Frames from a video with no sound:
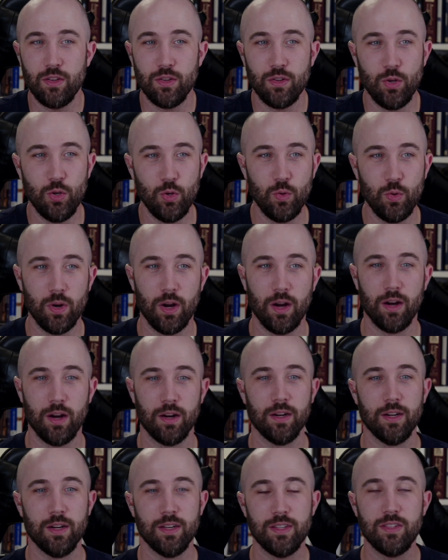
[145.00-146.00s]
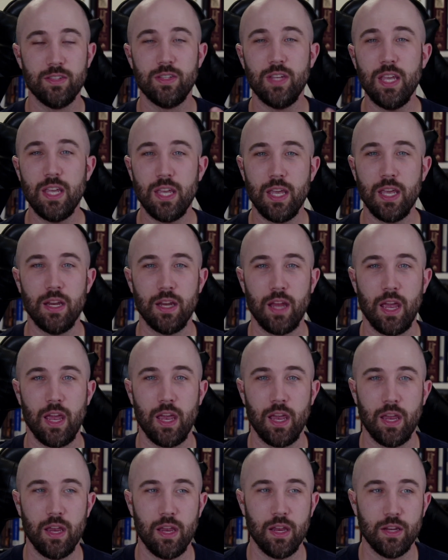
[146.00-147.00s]
who are seeking
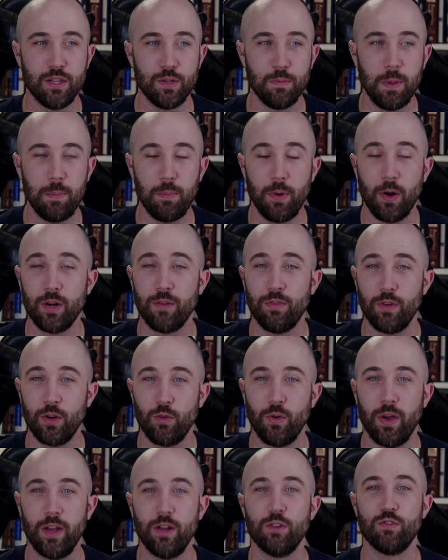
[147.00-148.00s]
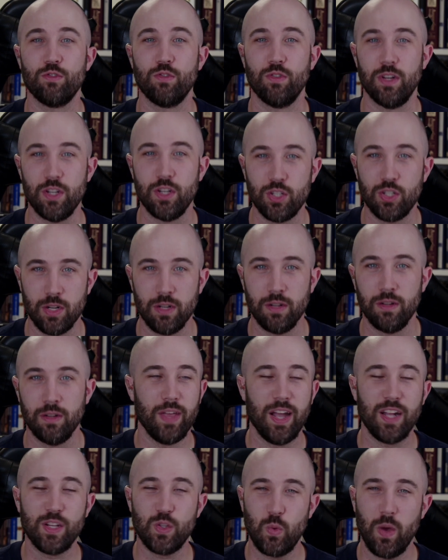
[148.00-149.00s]
to be part of a greater tradition.
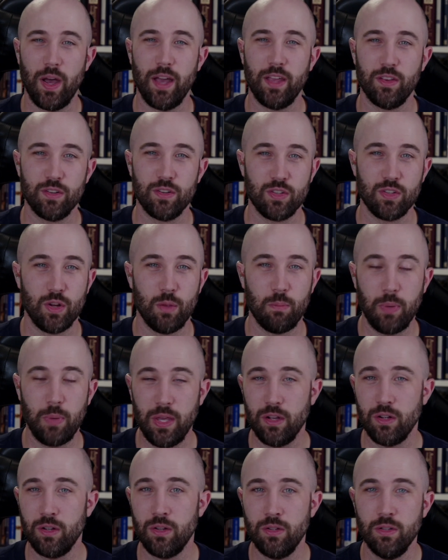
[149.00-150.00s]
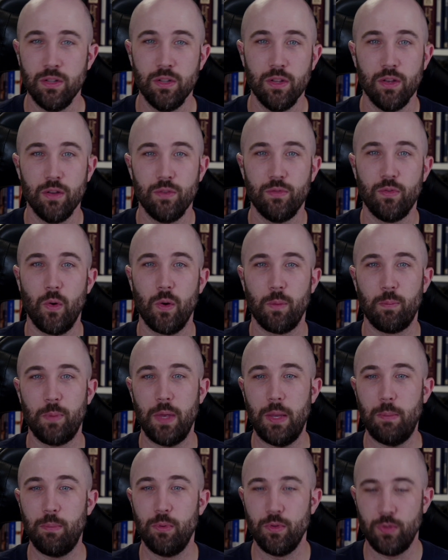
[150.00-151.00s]
That's why there's an appeal for
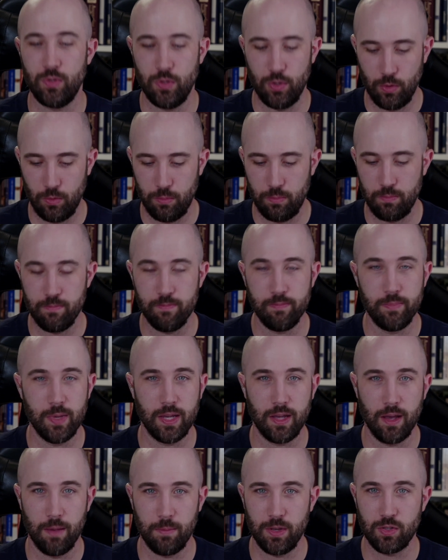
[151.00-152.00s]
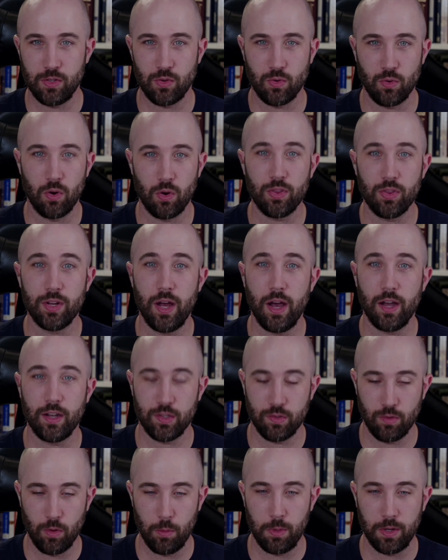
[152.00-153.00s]
people to become Eastern
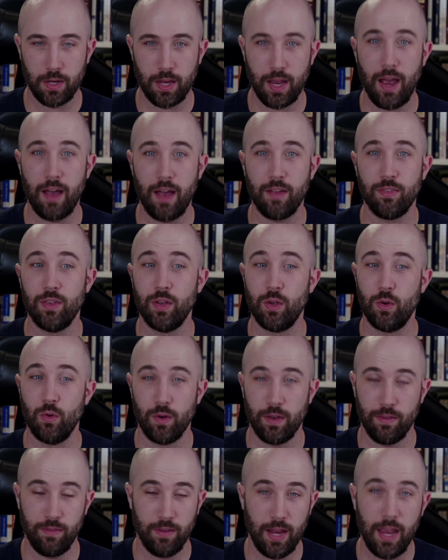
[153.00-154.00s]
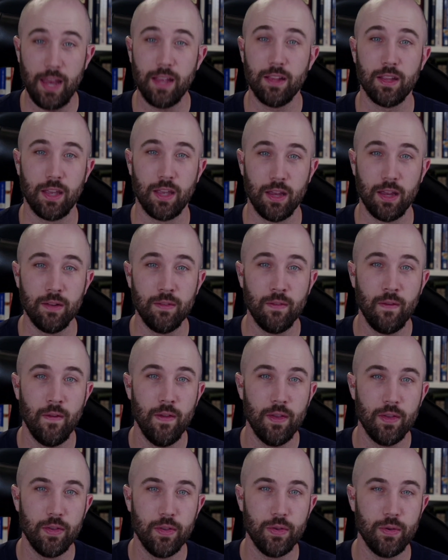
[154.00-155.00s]
Orthodox, Roman Catholic, or even Anglican.
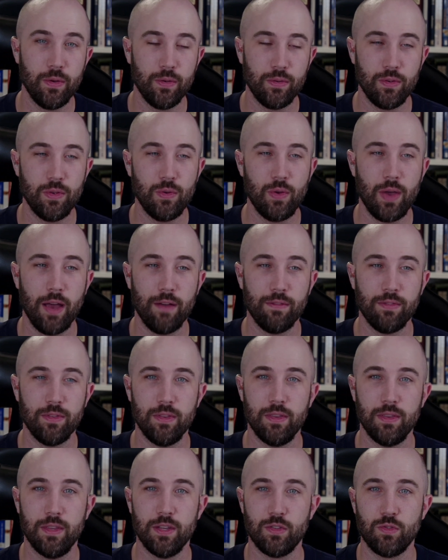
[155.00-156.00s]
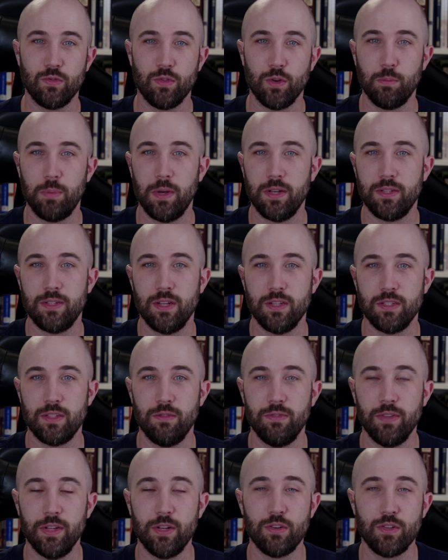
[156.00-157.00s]
You have this robust sense
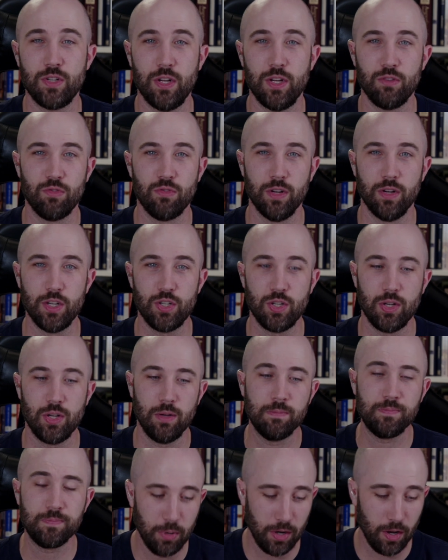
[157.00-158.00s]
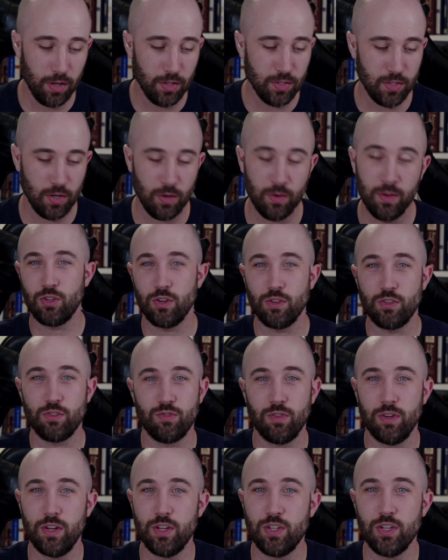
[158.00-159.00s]
of liturgy and tradition, but also church
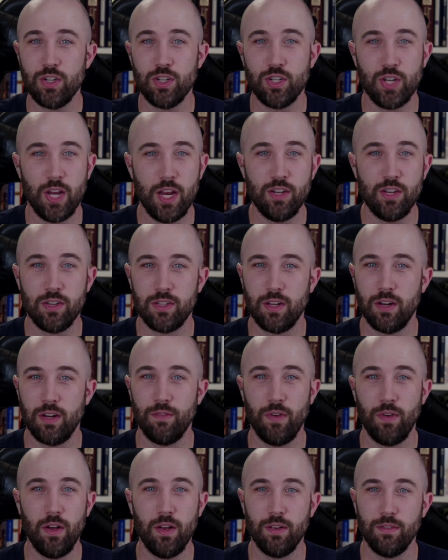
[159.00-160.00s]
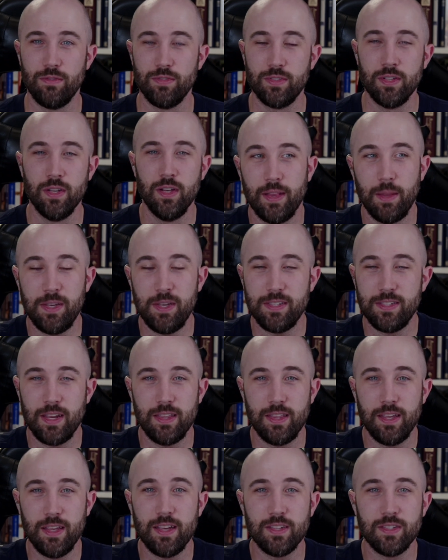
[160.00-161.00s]
tradition changes and evolves. Let me say
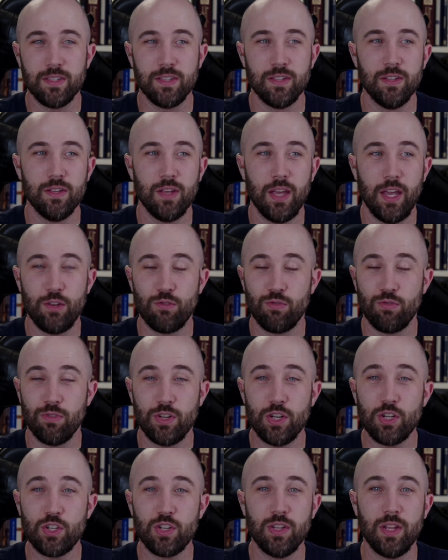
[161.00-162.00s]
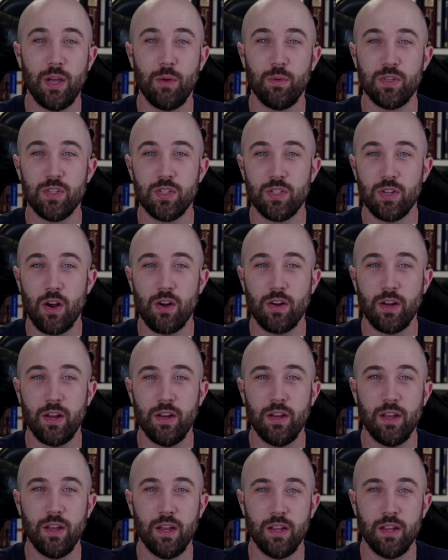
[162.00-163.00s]
this, a tradition that was
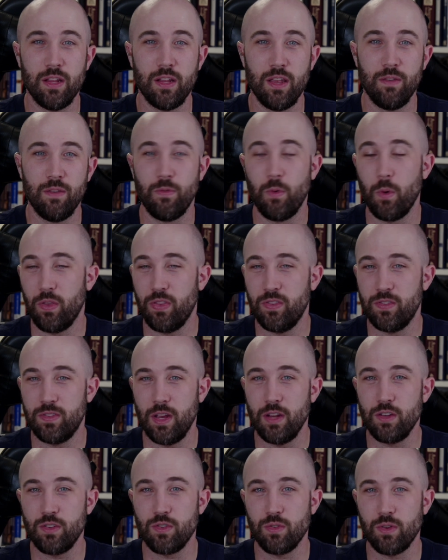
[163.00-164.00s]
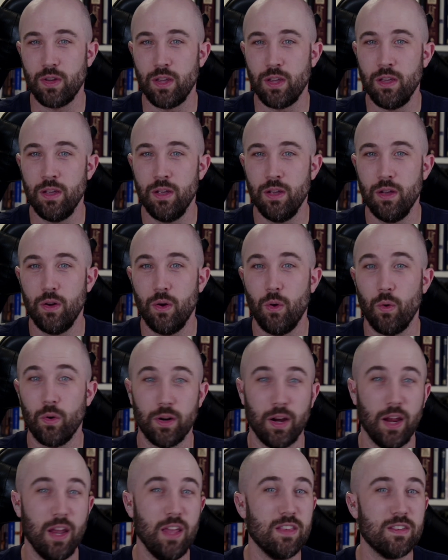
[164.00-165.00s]
started in the 4th century or
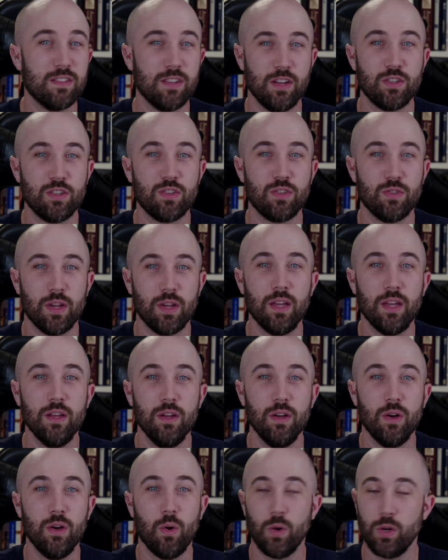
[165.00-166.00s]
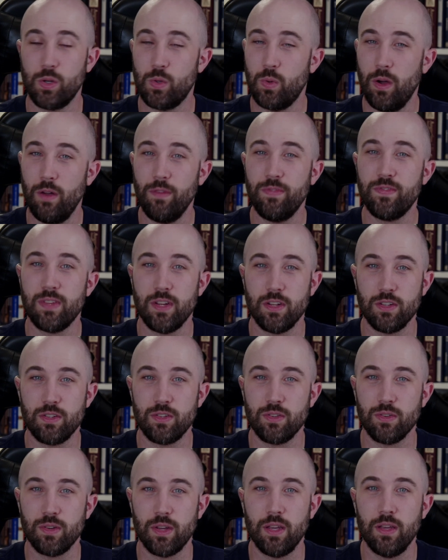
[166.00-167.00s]
8th century or 12th
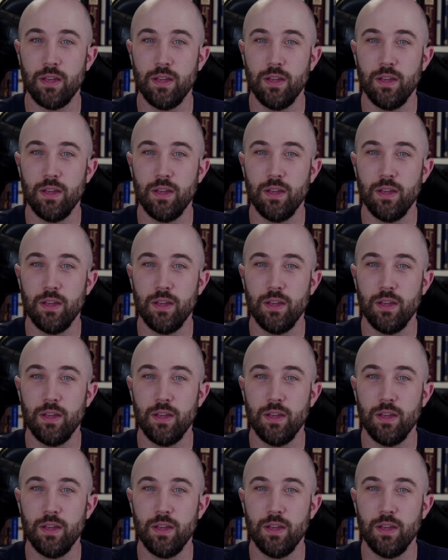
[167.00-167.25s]
century